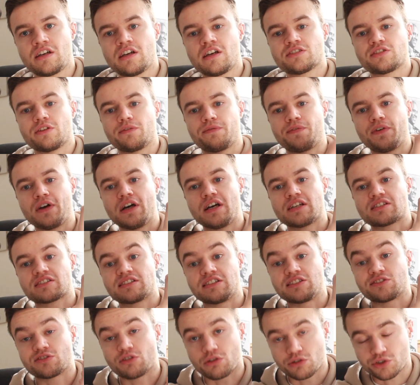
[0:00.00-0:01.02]
So
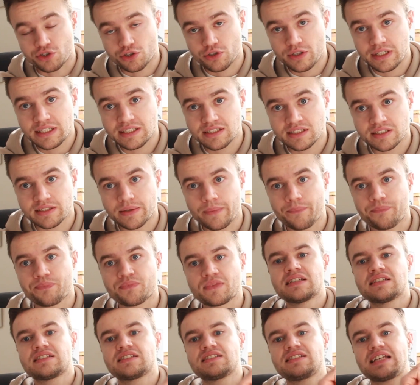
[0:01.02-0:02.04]
firstly, stock choice,
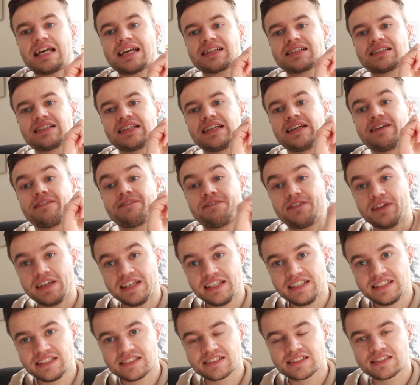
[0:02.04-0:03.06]
secondly,
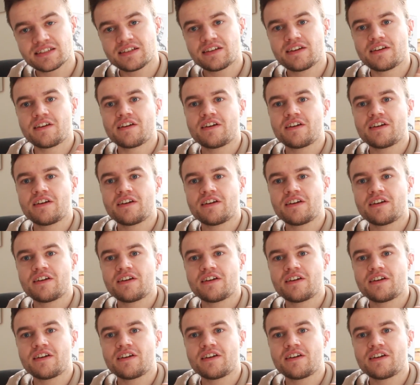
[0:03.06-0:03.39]
fees,